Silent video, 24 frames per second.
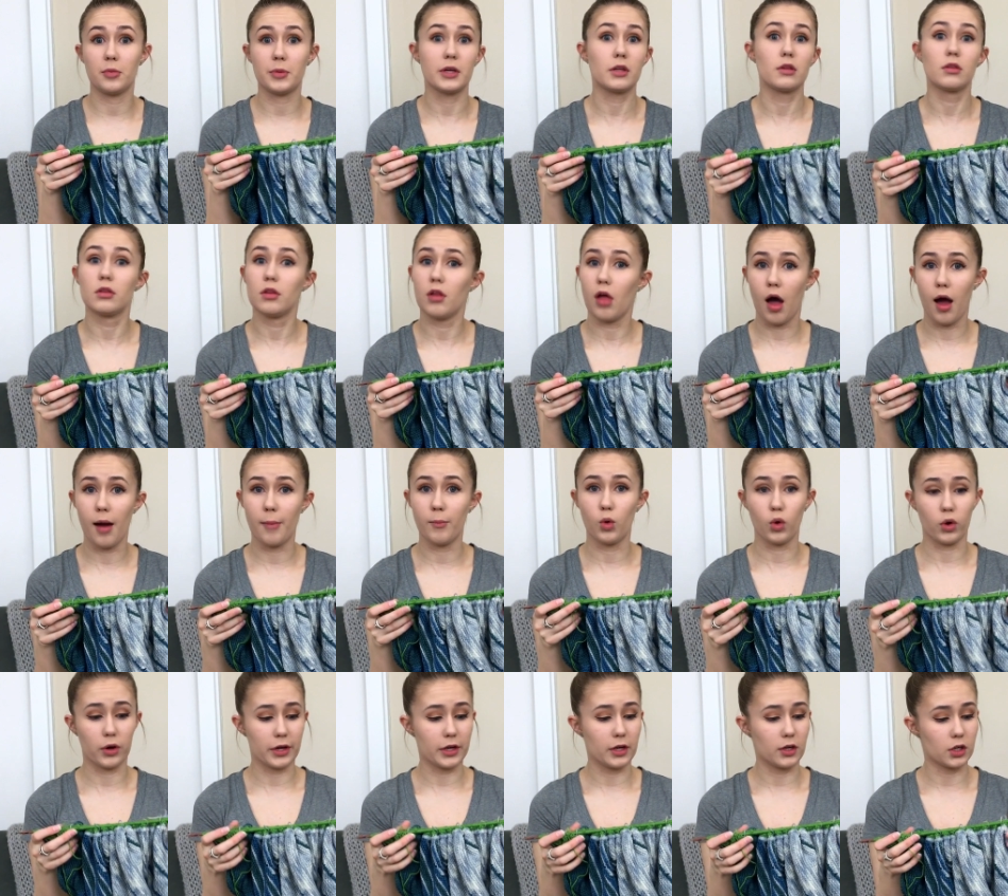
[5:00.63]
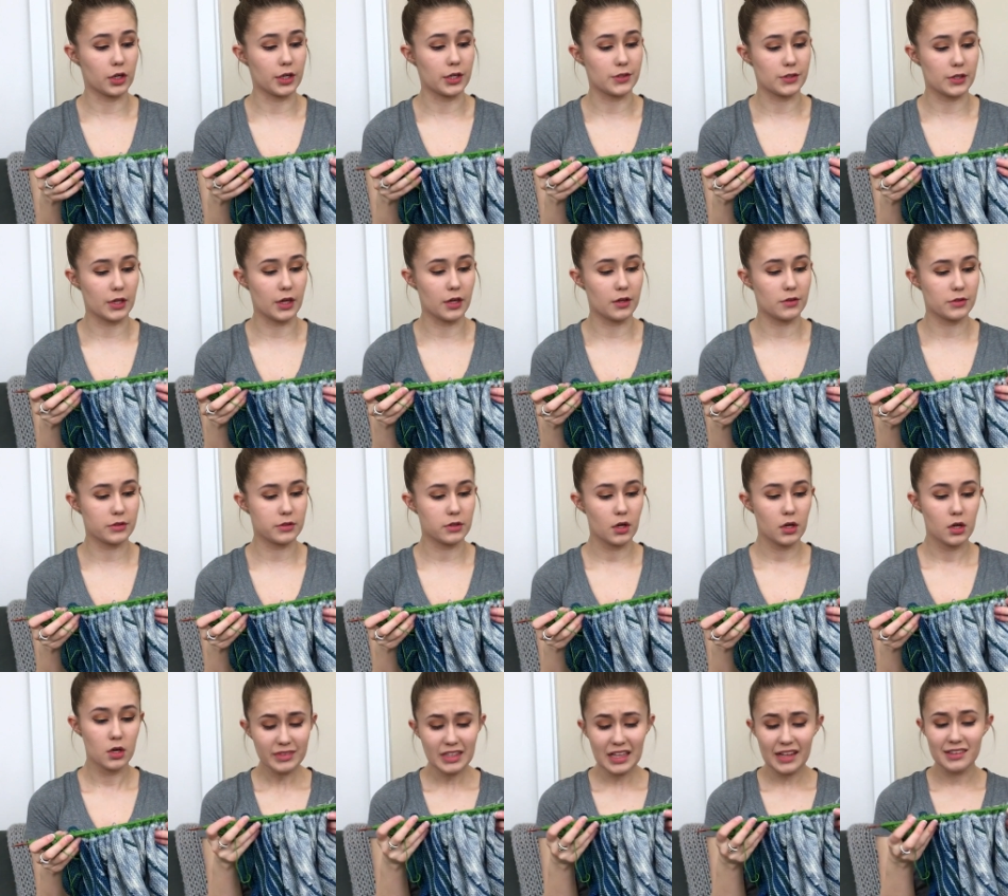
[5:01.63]
be a lot more increases.
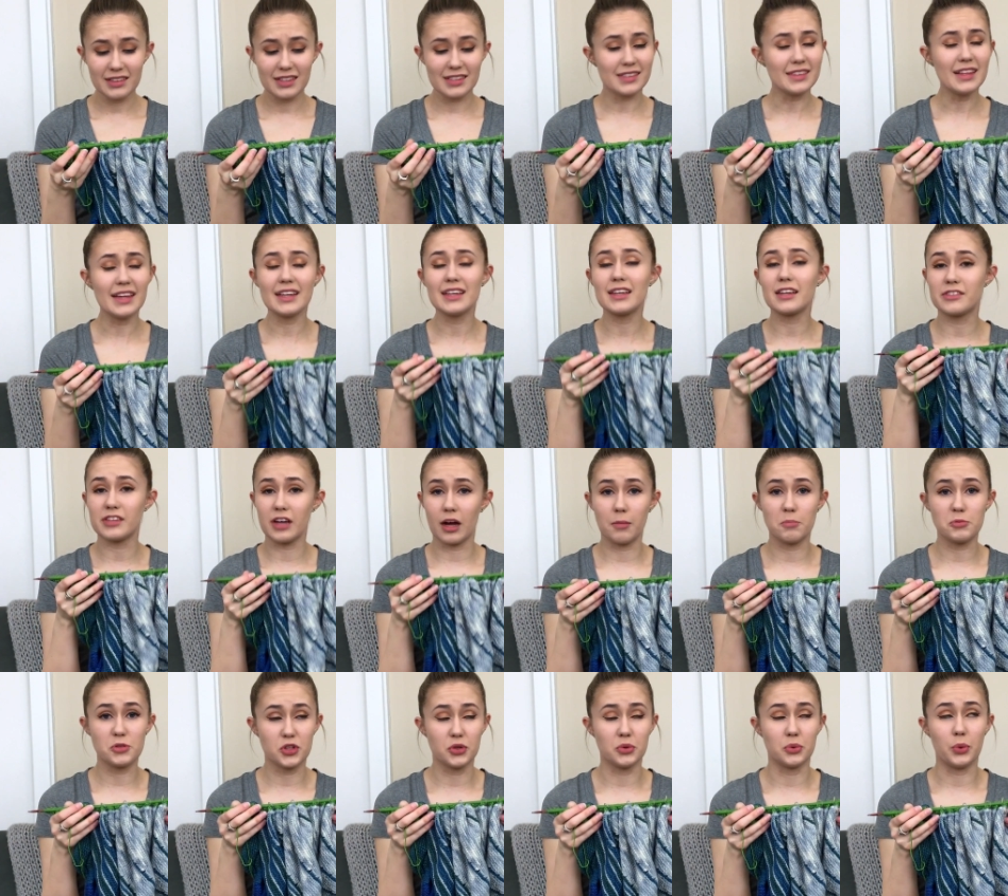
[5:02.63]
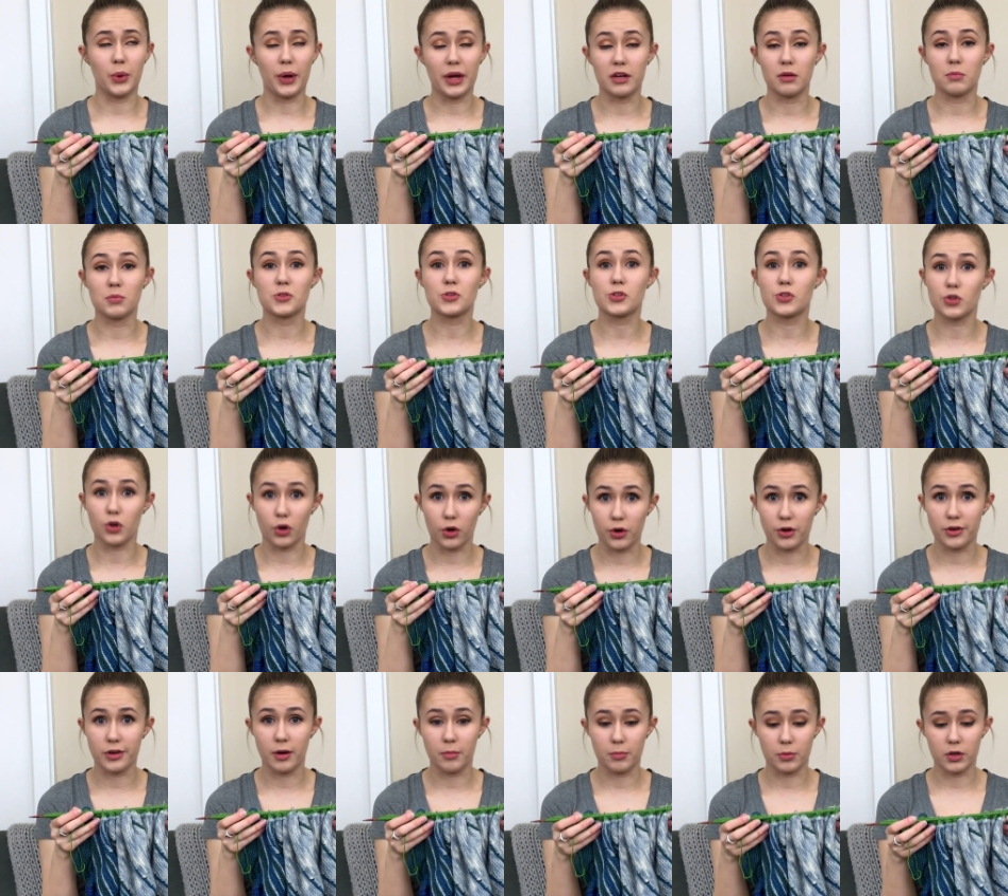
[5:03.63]
This thing gets up to an
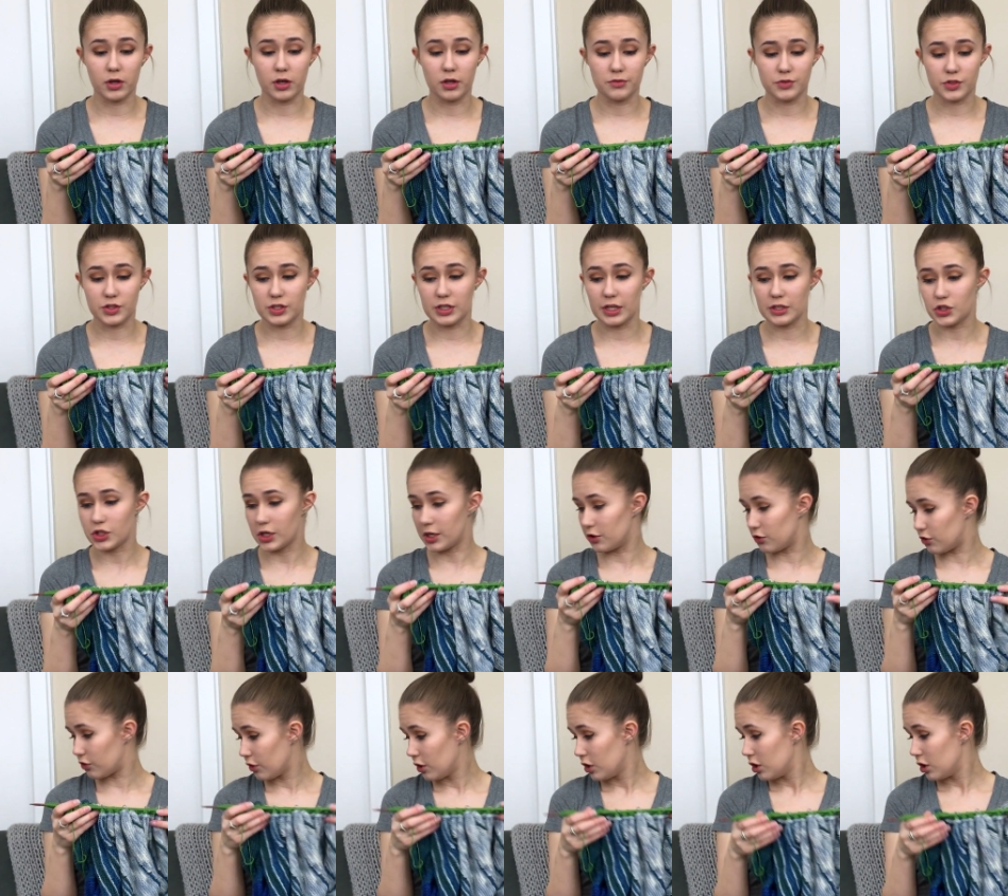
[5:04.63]
absurd number of stitches.